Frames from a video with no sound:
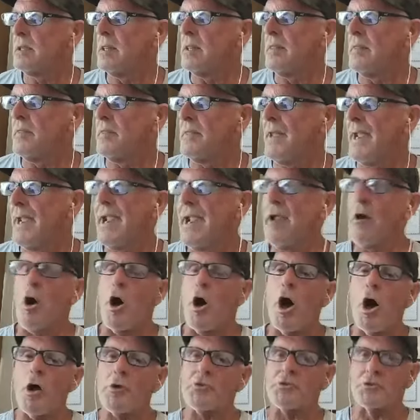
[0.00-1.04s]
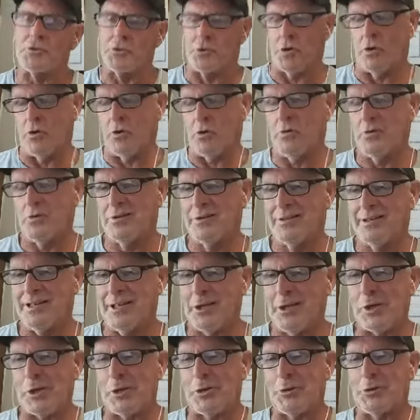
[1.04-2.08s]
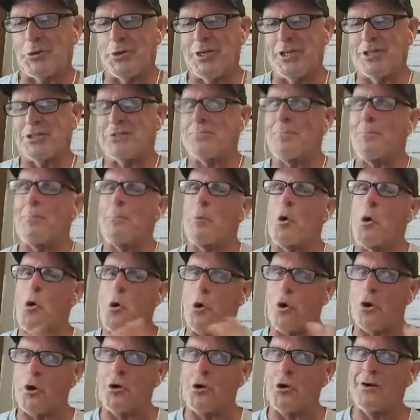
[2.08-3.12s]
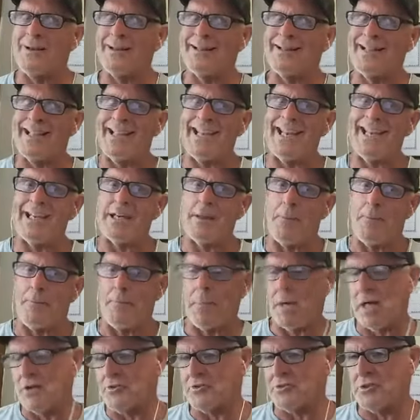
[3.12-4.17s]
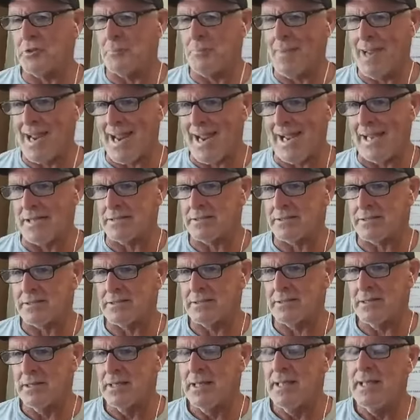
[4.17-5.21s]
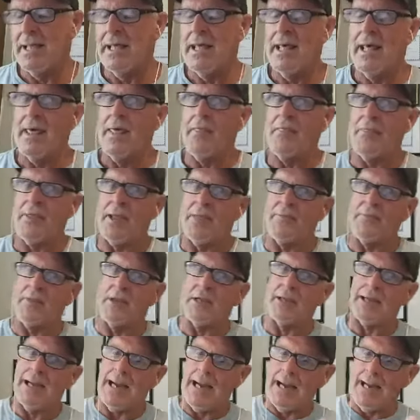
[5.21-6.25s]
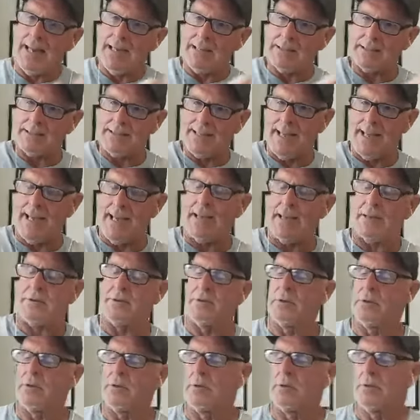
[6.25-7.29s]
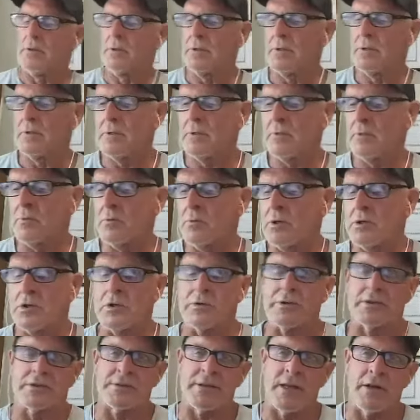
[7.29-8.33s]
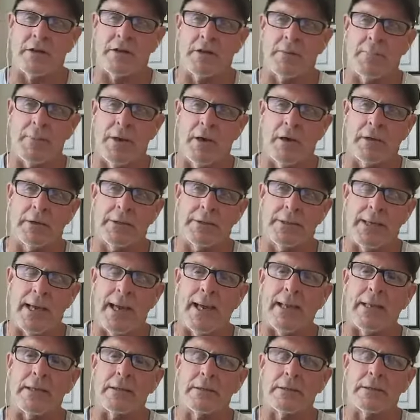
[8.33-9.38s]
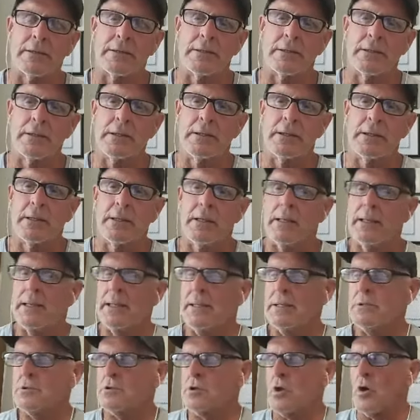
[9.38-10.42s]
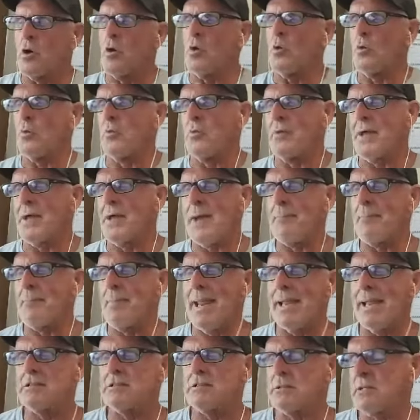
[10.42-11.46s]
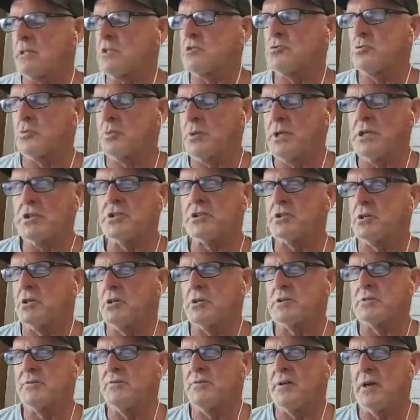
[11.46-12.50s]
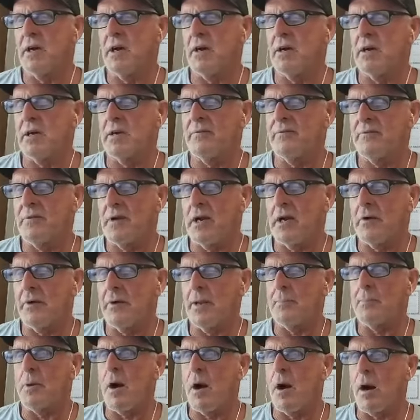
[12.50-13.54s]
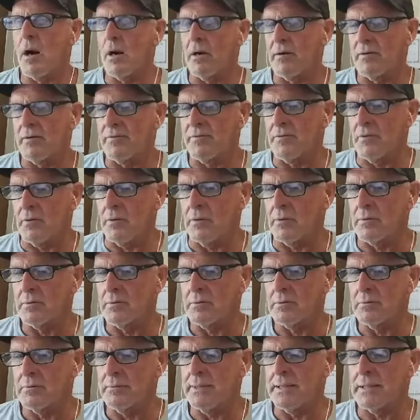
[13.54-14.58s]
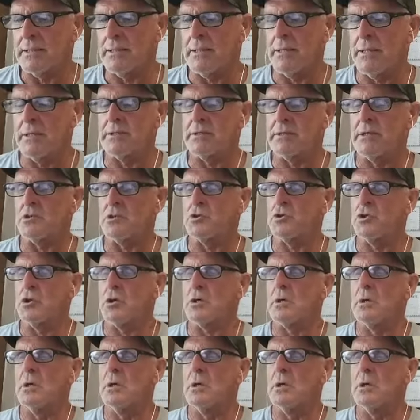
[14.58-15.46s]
they also increased more lean muscle mass than the guys that were doing the standard American diet. So that makes this research very, very powerful, because it took